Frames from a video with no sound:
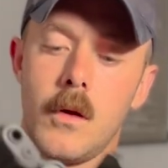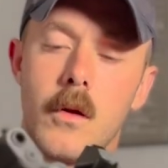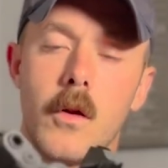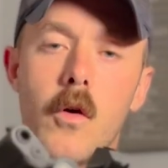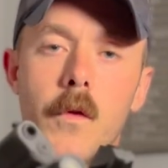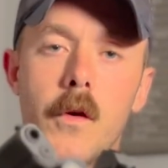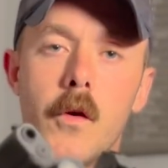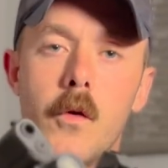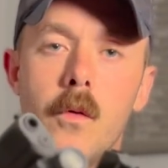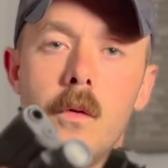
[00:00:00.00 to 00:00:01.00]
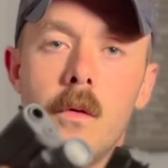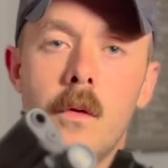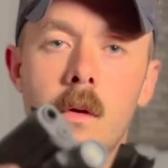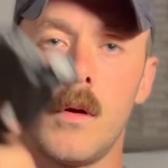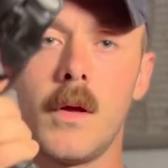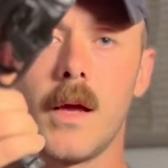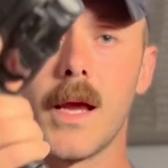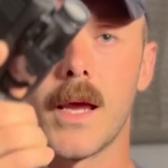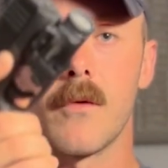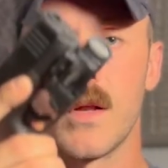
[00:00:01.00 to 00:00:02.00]
load the new,
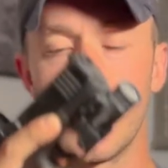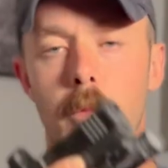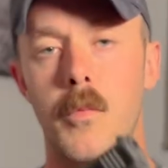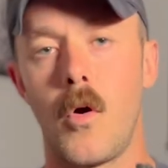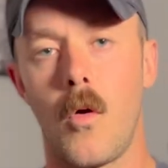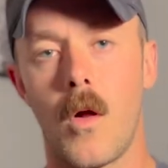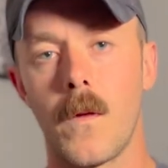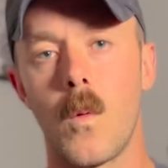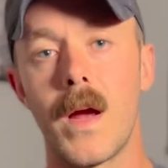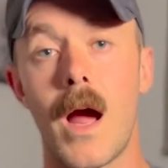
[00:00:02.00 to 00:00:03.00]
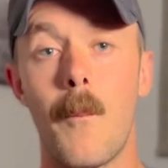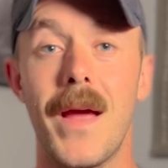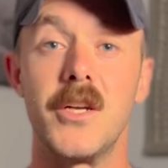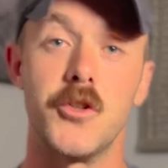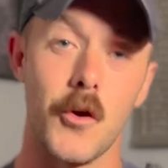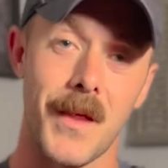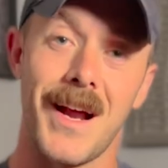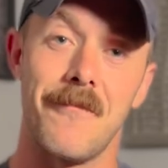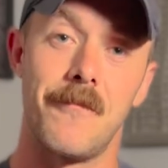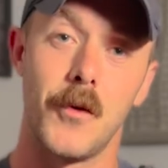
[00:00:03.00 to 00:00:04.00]
and give it a little pull on the way out. Make sure that
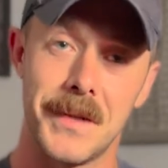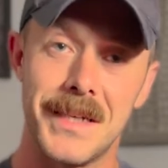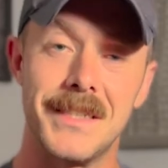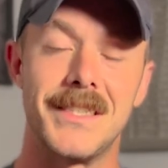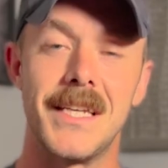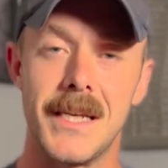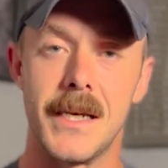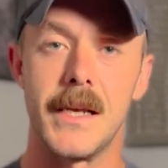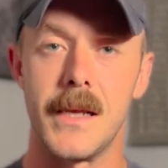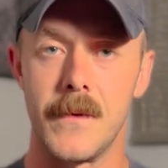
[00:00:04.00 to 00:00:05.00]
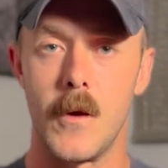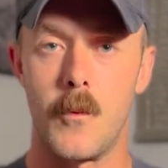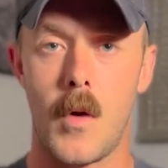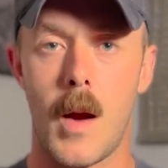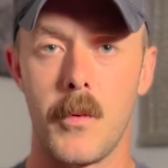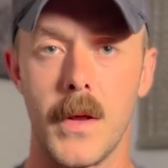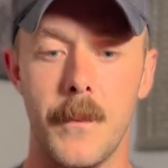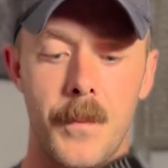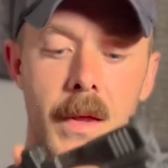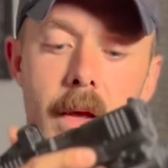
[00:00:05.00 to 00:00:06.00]
I fully seated it in there properly.
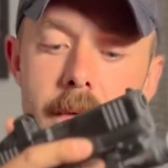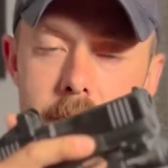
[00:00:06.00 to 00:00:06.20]
As